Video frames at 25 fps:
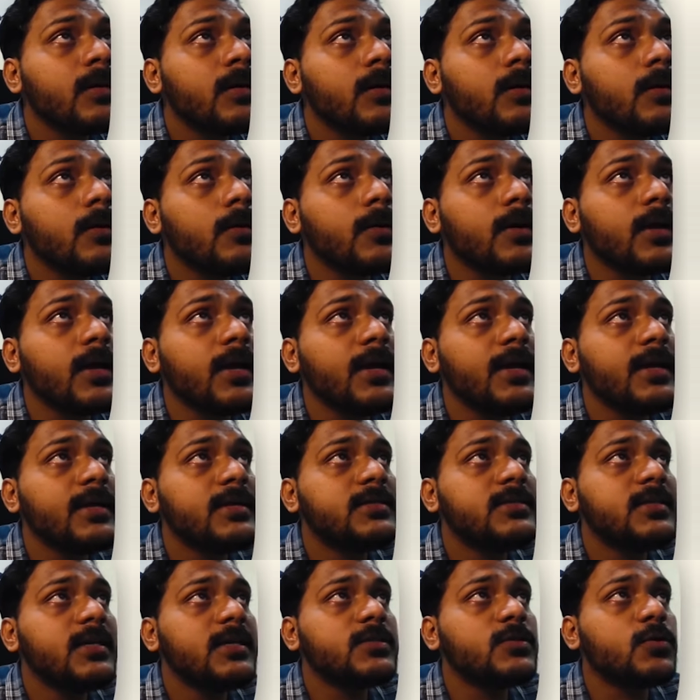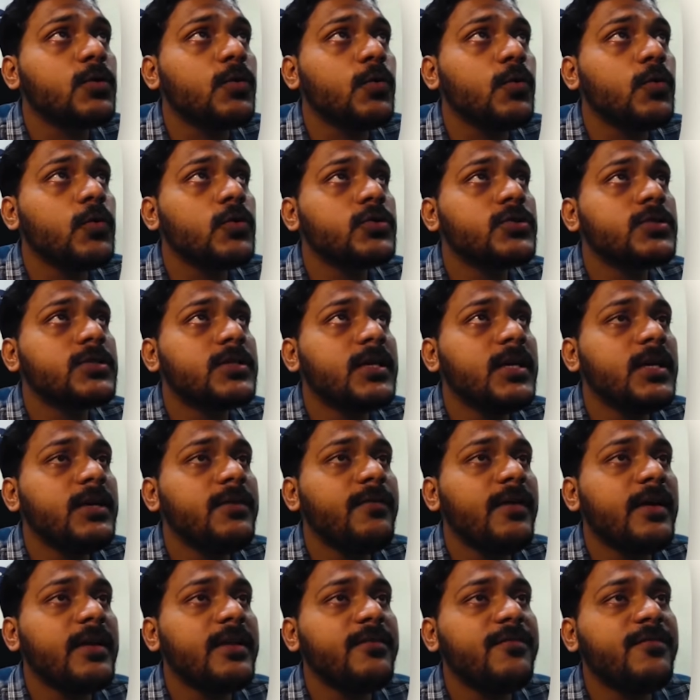Okay, it says host key
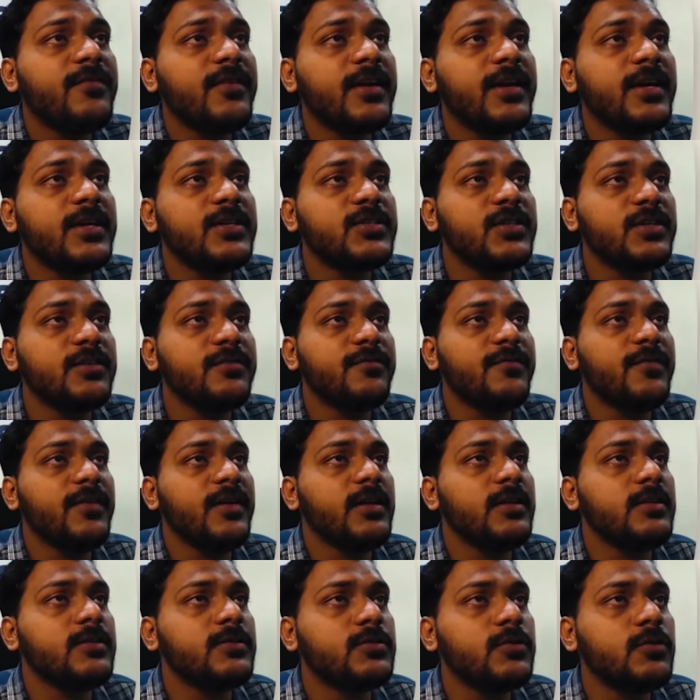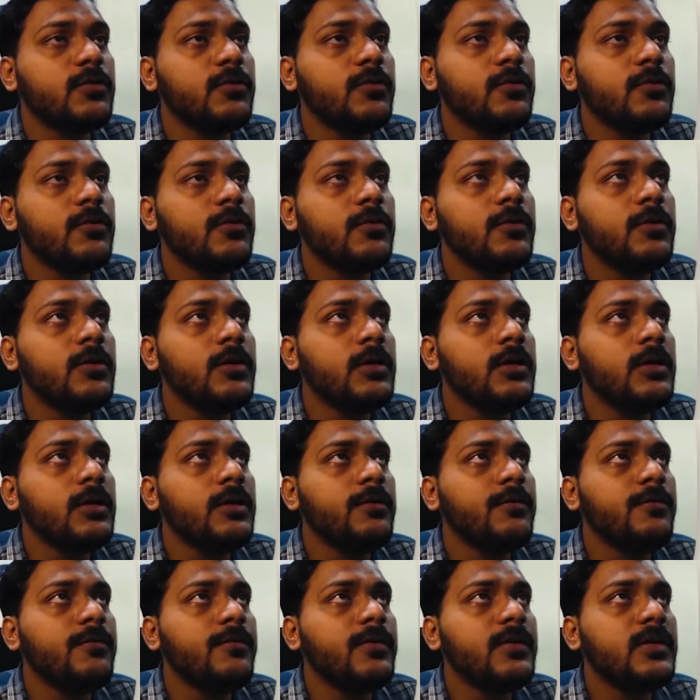verification failed. So
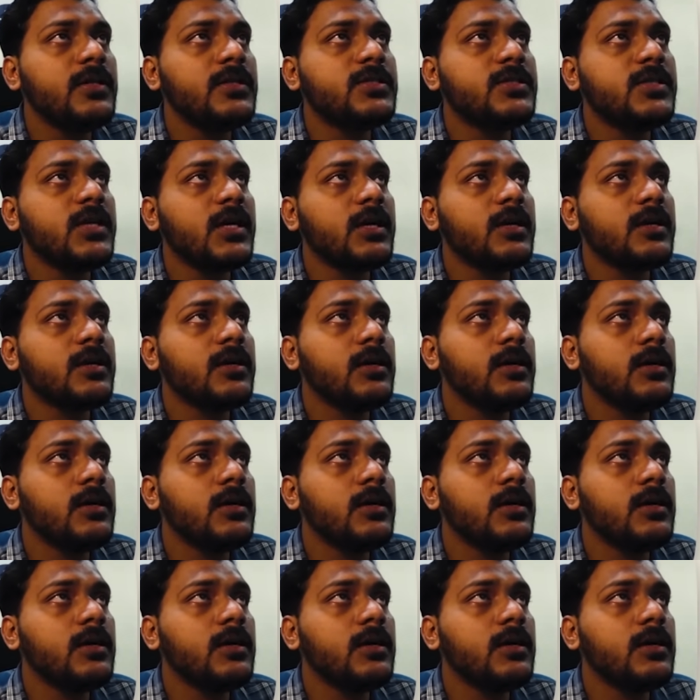we will check.